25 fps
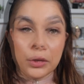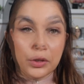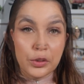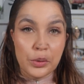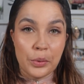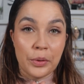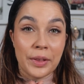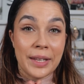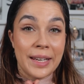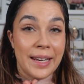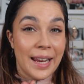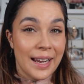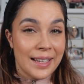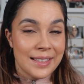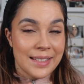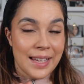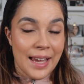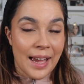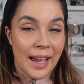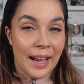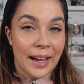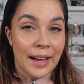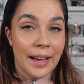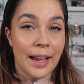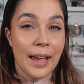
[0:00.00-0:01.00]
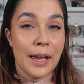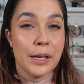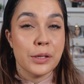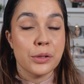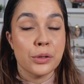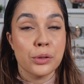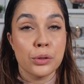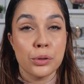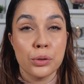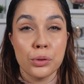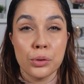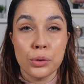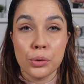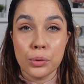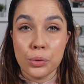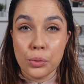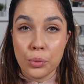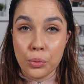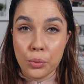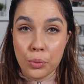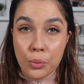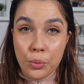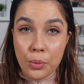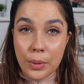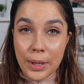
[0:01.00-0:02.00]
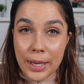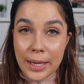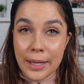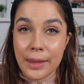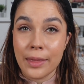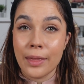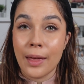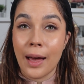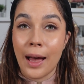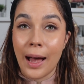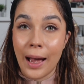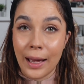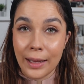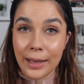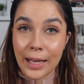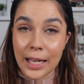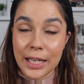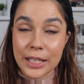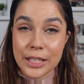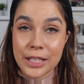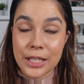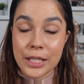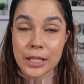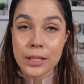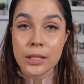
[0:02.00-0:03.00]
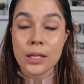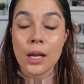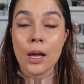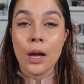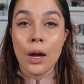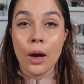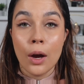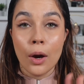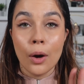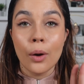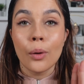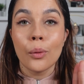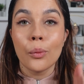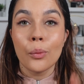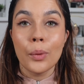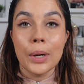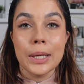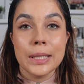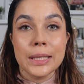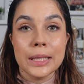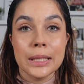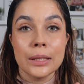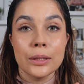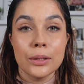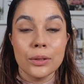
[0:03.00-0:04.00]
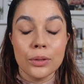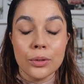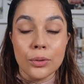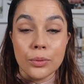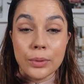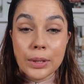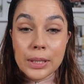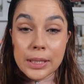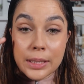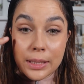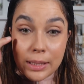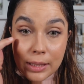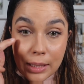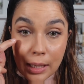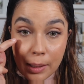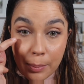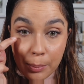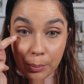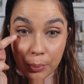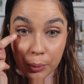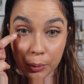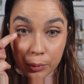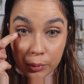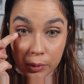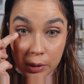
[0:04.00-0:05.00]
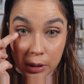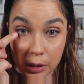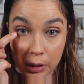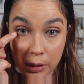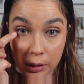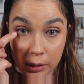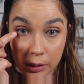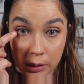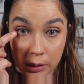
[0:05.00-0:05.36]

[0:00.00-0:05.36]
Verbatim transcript: So the next hack has to do with eyelashes. What they do is they put